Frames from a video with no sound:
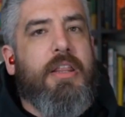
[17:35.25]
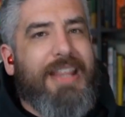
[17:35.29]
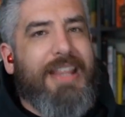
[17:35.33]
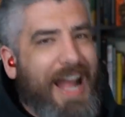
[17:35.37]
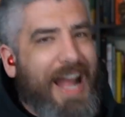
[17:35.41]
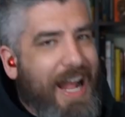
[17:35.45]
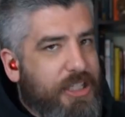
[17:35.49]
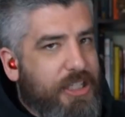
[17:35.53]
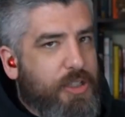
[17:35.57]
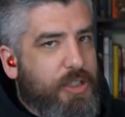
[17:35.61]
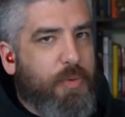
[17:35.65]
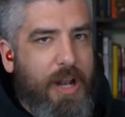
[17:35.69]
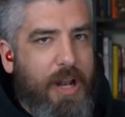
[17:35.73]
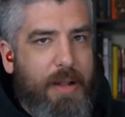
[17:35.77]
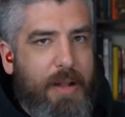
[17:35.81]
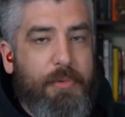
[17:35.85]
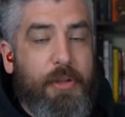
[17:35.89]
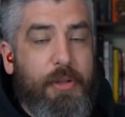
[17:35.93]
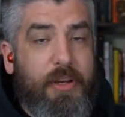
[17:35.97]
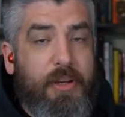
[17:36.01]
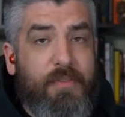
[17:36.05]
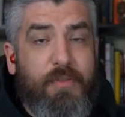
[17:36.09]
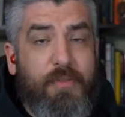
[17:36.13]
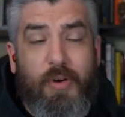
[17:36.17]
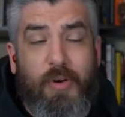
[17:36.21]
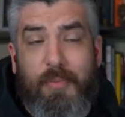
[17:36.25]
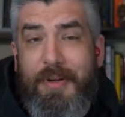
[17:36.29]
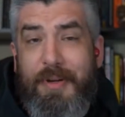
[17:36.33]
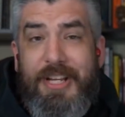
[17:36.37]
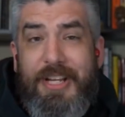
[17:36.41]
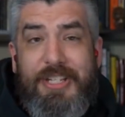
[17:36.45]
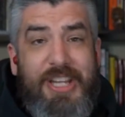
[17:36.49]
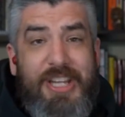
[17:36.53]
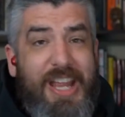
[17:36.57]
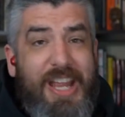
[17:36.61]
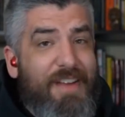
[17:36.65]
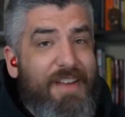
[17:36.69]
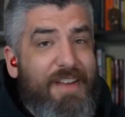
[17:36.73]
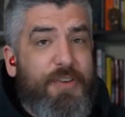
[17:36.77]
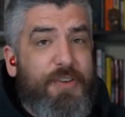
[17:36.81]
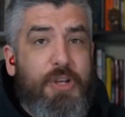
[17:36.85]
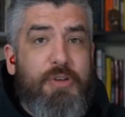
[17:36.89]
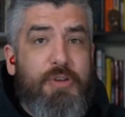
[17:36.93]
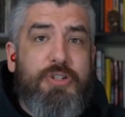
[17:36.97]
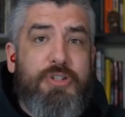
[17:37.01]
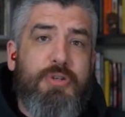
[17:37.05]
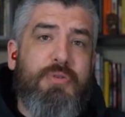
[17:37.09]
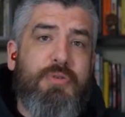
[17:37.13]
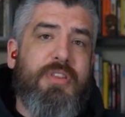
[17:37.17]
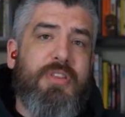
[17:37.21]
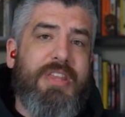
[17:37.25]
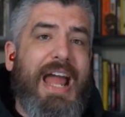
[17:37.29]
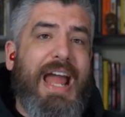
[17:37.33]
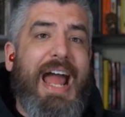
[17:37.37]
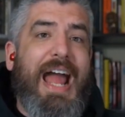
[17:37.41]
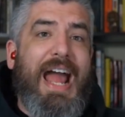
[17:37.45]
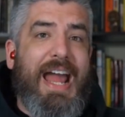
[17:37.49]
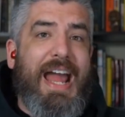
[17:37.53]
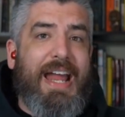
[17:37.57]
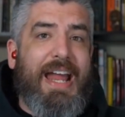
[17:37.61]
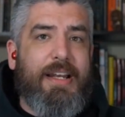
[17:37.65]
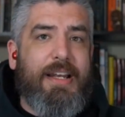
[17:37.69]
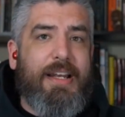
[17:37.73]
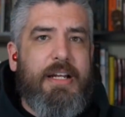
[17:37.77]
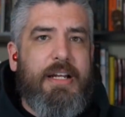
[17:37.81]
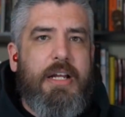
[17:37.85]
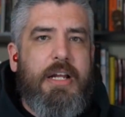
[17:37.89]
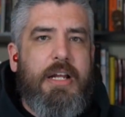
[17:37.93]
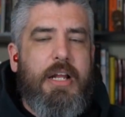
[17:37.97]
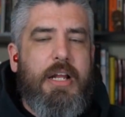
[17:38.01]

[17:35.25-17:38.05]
That's what I'm looking for because if you do that,